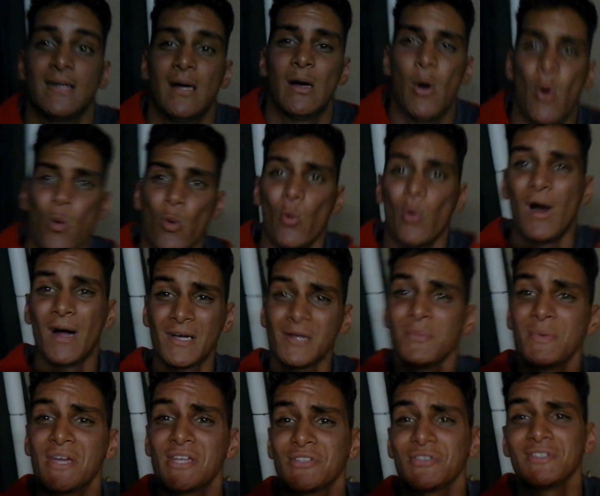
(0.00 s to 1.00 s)
Welcome
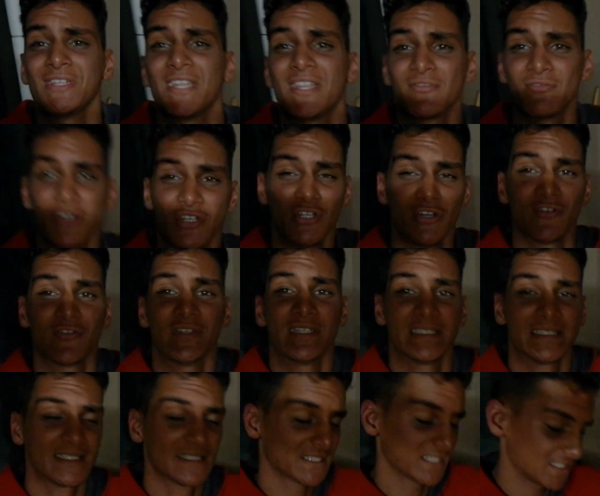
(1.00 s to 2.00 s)
back to another video of Lately
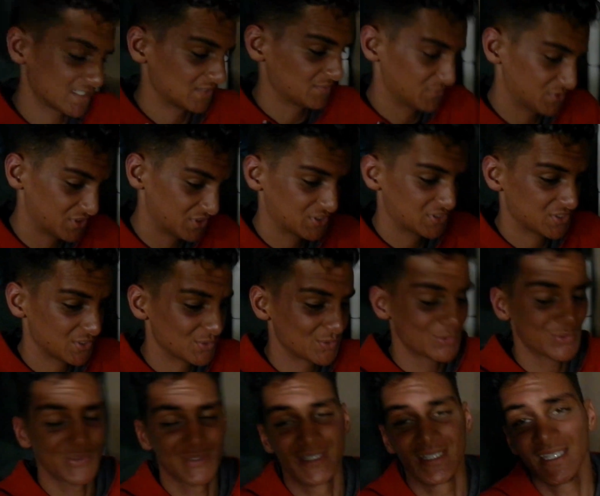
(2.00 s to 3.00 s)
Customs. So
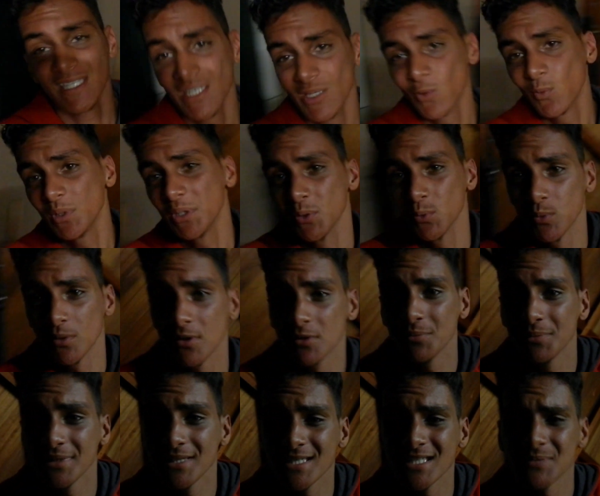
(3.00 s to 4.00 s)
today we will be
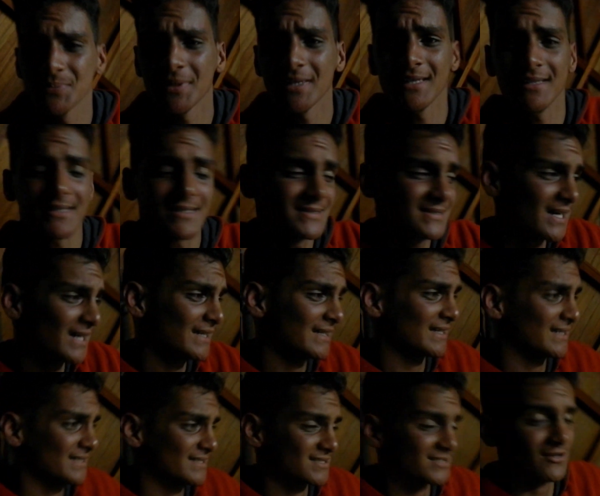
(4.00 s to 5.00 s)
displaying the
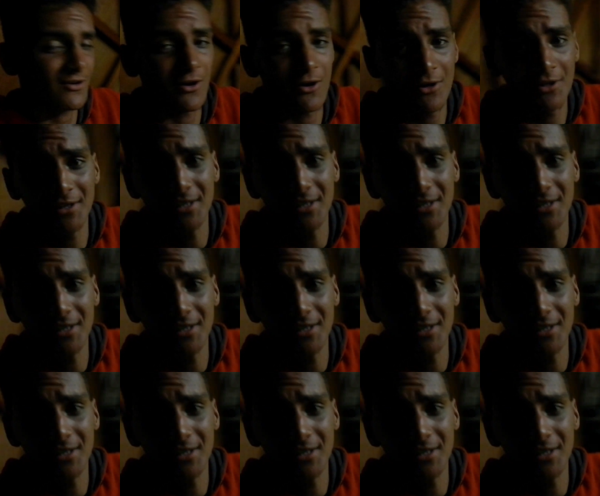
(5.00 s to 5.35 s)
taillights on the